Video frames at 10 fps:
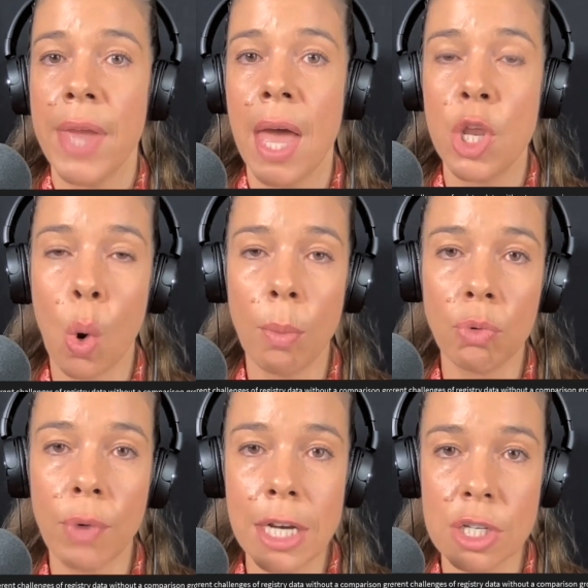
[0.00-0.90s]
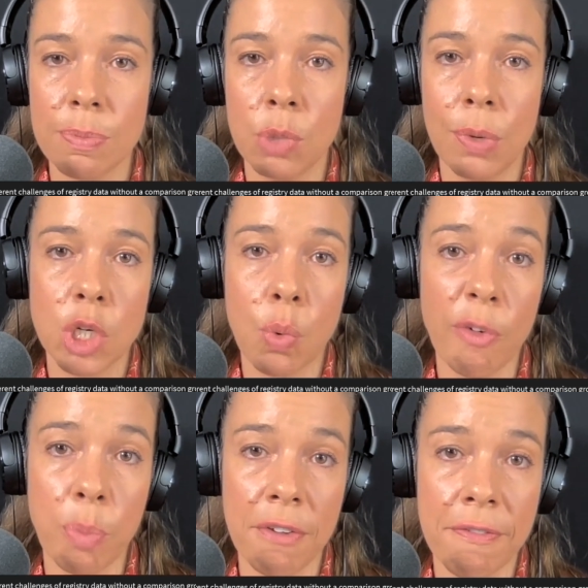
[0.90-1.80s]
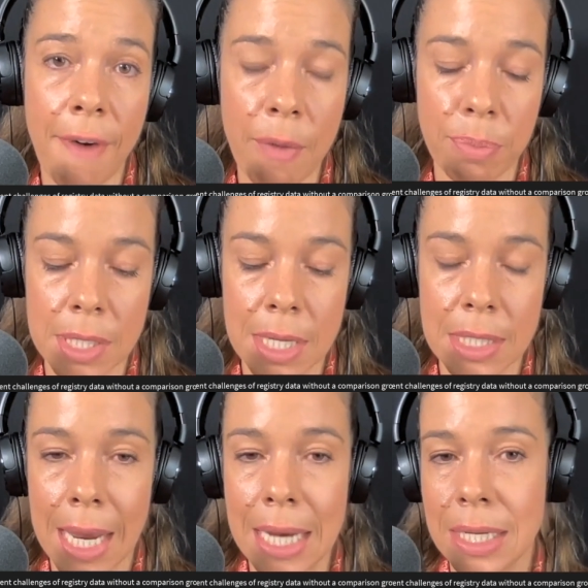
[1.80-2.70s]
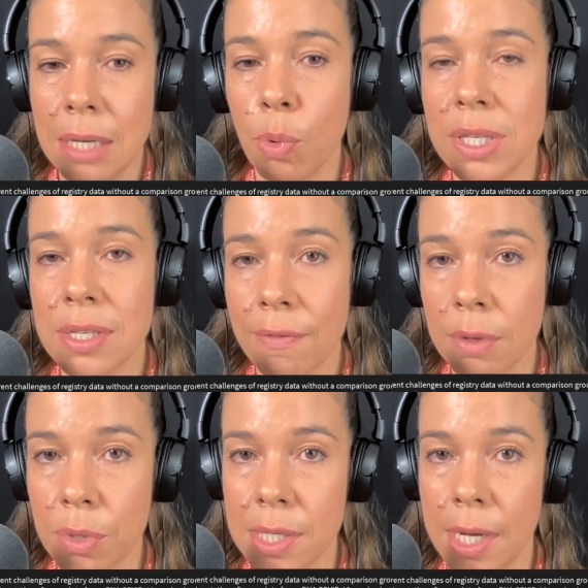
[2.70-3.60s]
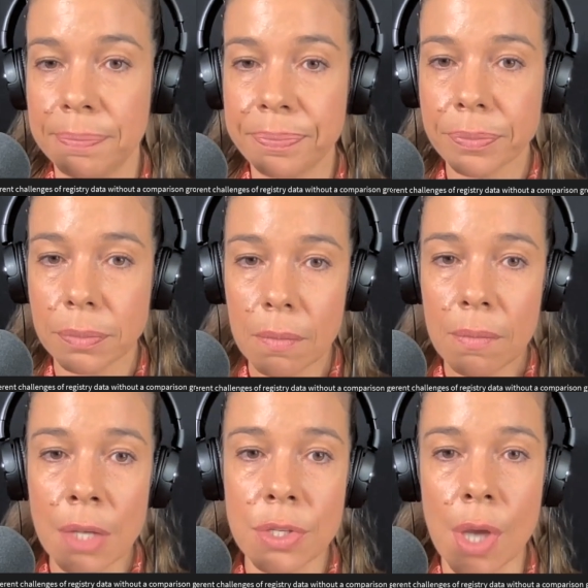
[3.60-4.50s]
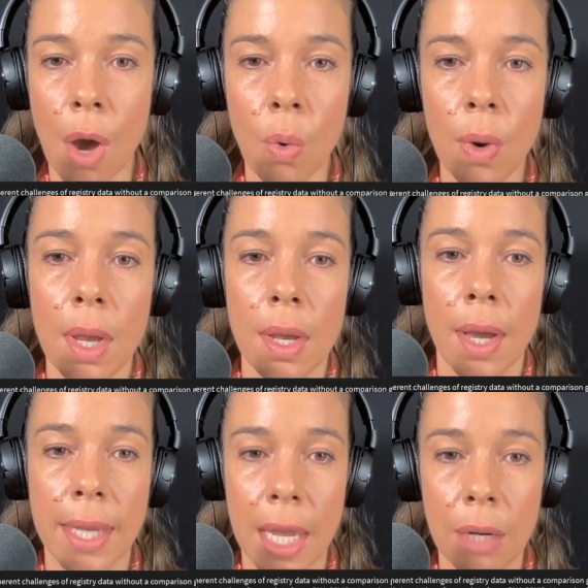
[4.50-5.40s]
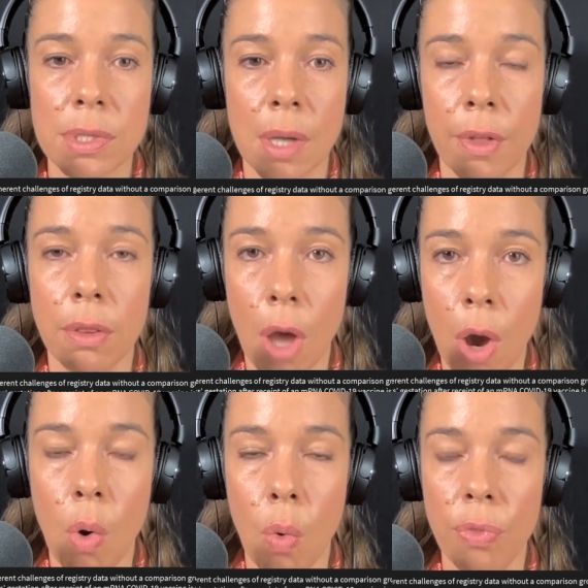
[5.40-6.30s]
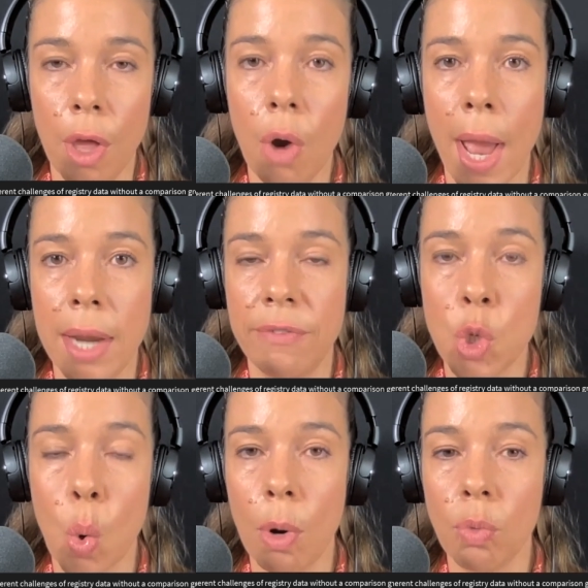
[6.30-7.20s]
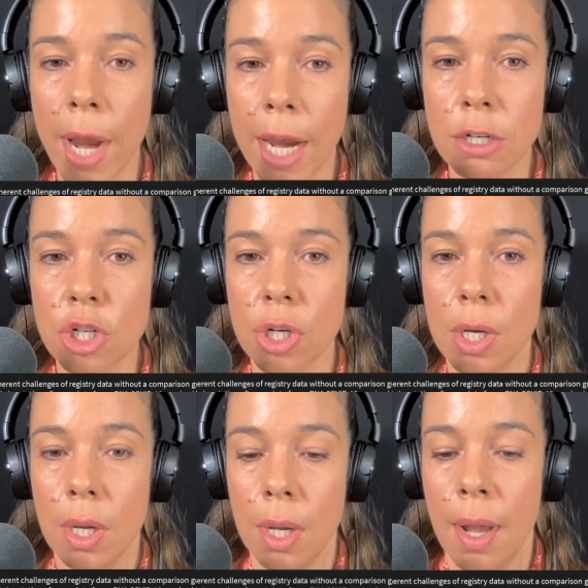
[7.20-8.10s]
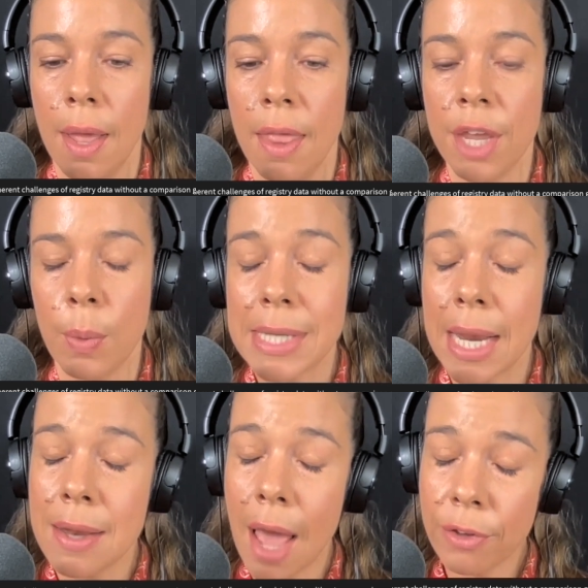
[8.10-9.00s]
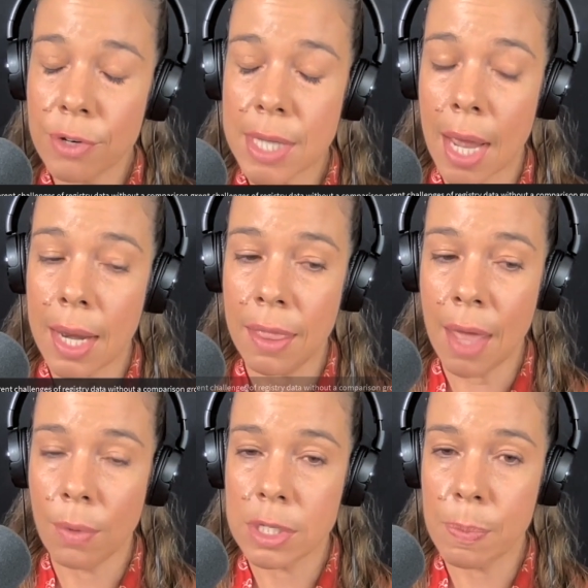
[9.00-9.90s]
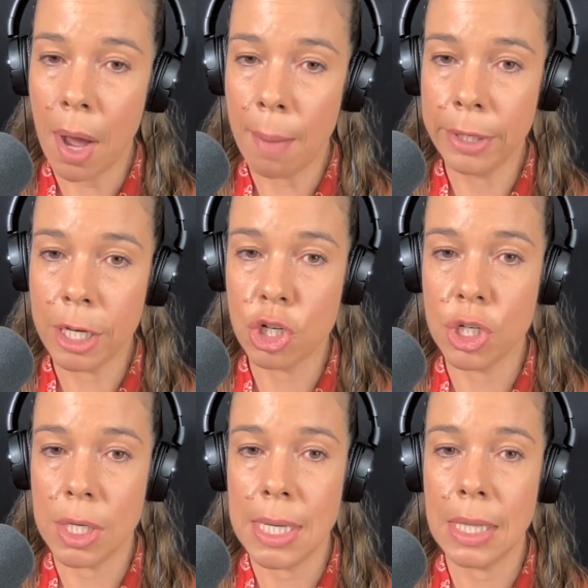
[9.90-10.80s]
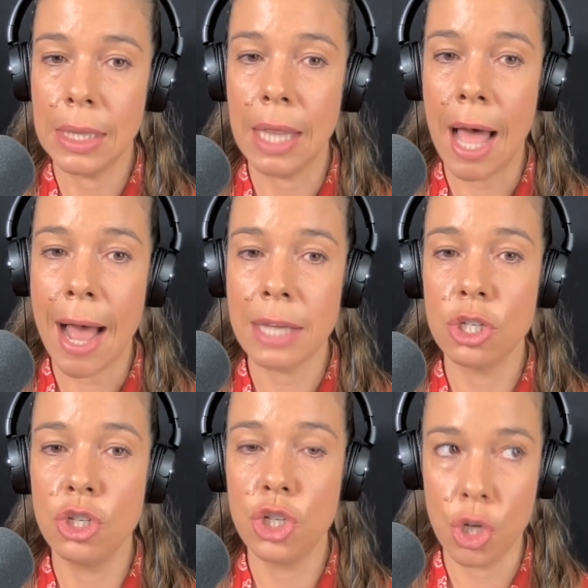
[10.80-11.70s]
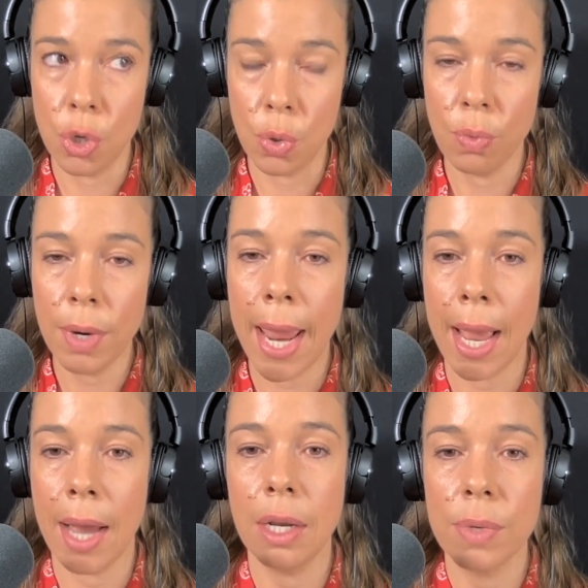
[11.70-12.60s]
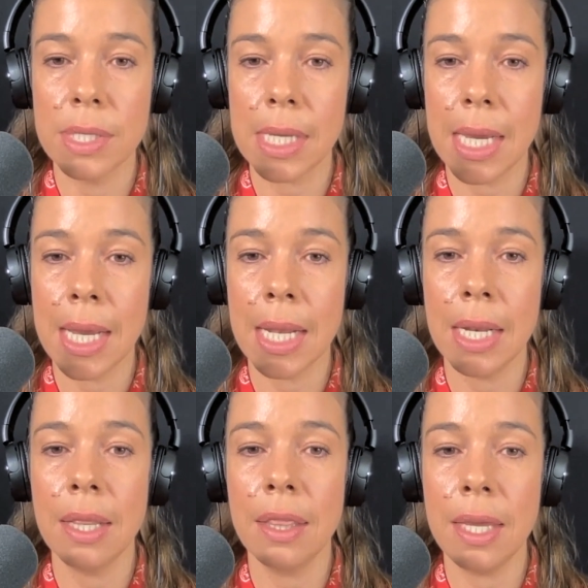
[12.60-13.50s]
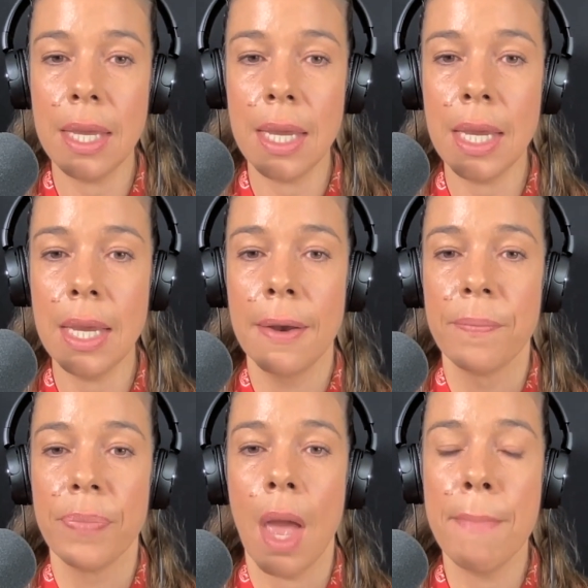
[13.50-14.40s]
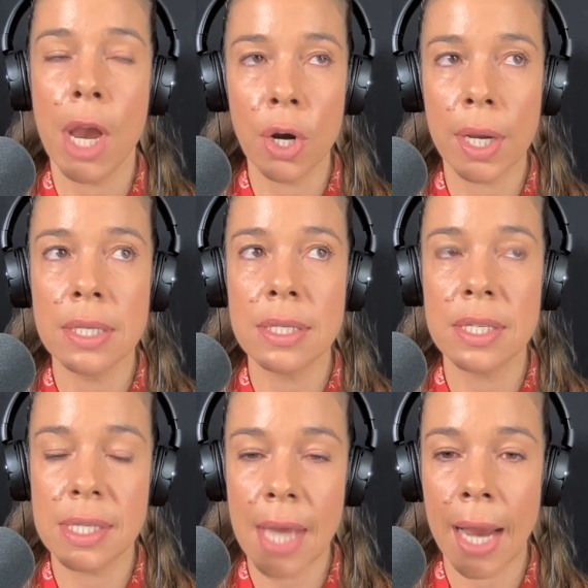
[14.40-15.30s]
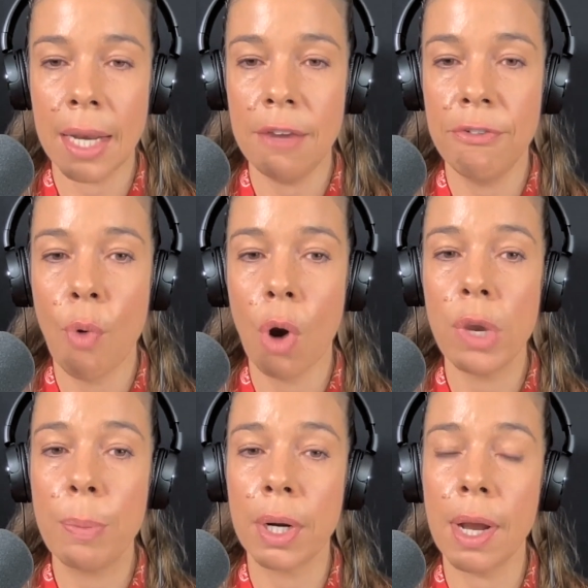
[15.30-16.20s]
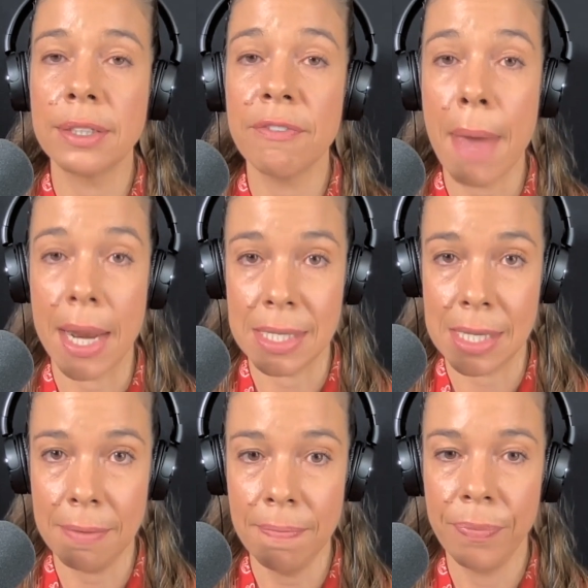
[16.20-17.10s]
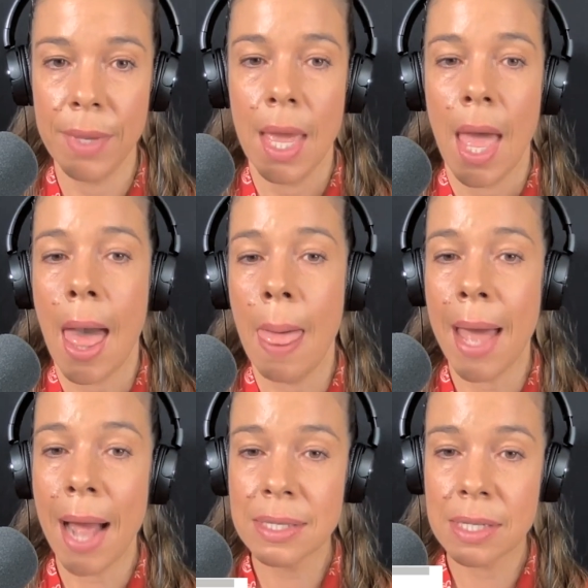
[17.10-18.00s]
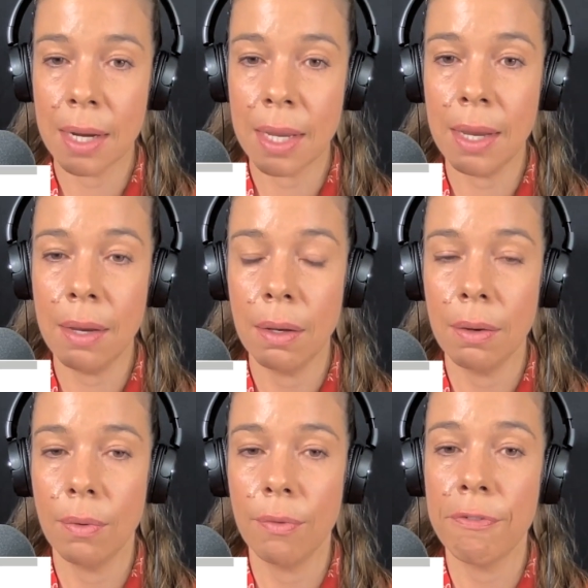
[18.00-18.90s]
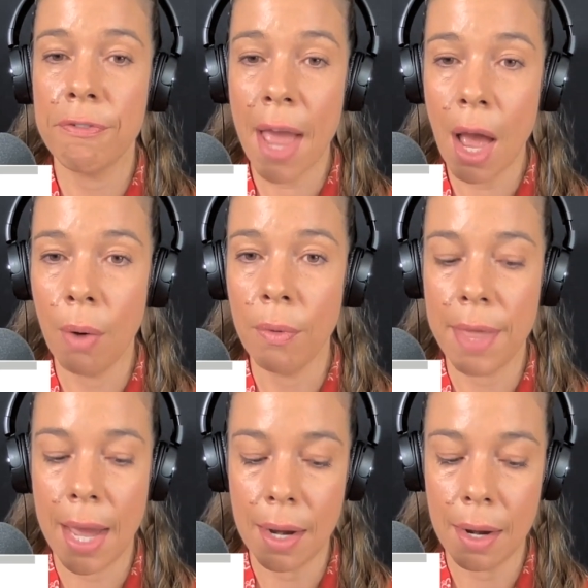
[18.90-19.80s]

and the normal range is between twelve point five percent to eighteen point seven percent. So again, it was on the low, low end of the normal range. There was another study that was published last June, and it was in the American Society for Reproductive Medicine, and that study found that